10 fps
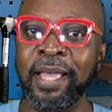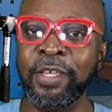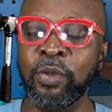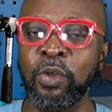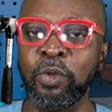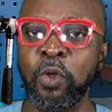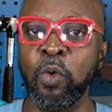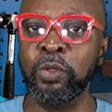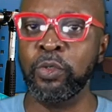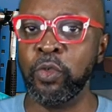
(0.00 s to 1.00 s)
are you gonna
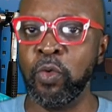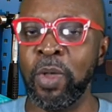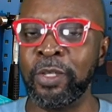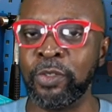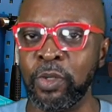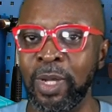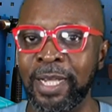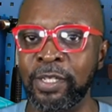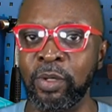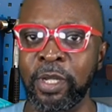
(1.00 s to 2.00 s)
go and do a solar
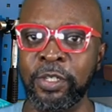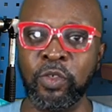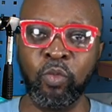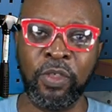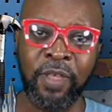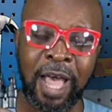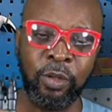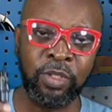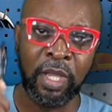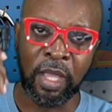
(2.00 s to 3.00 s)
installation
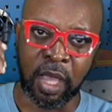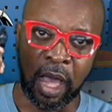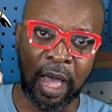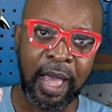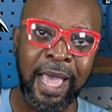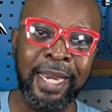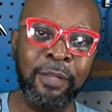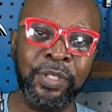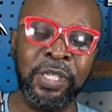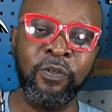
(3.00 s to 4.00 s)
without an
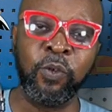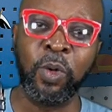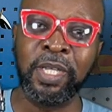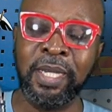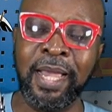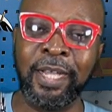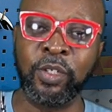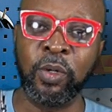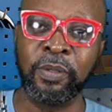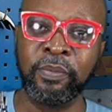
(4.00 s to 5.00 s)
MC4
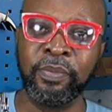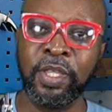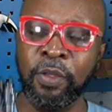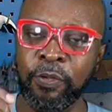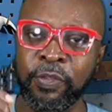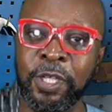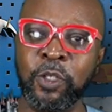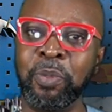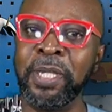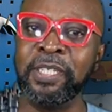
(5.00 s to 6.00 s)
connector? This
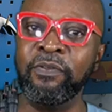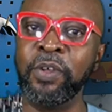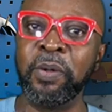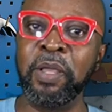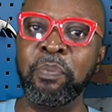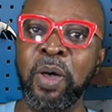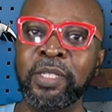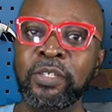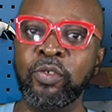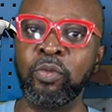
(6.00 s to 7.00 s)
plays a very
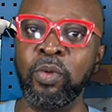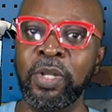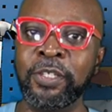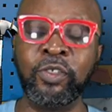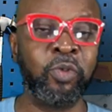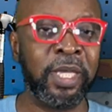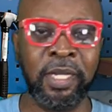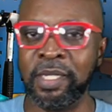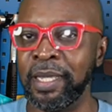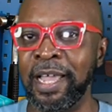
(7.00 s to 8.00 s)
important role in
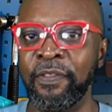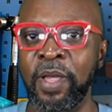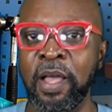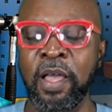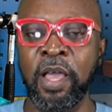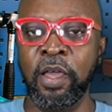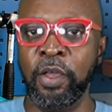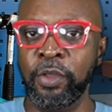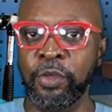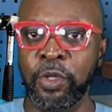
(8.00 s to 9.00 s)
stringing together
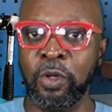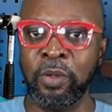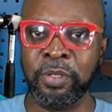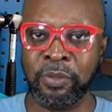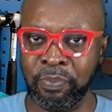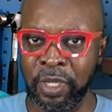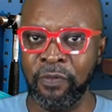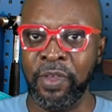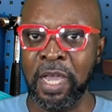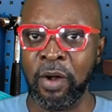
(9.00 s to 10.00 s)
your
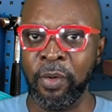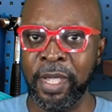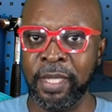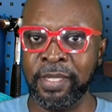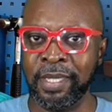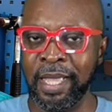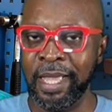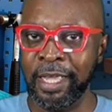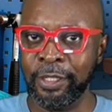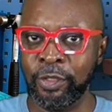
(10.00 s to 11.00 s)
PV arrays
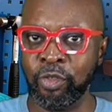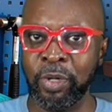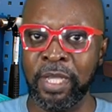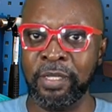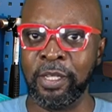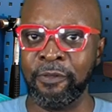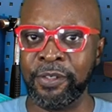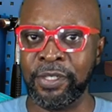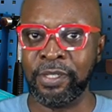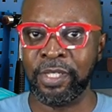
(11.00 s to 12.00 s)
in strings of
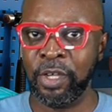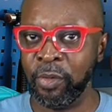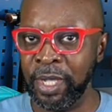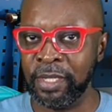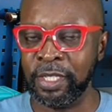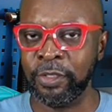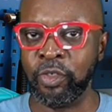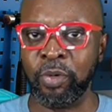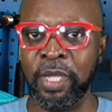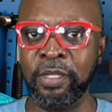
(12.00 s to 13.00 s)
series and
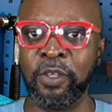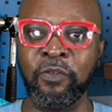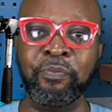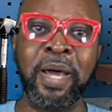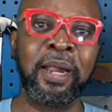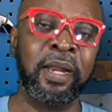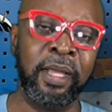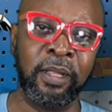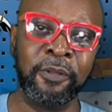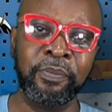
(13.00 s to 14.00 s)
strings of
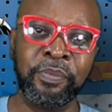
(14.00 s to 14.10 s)
parallel.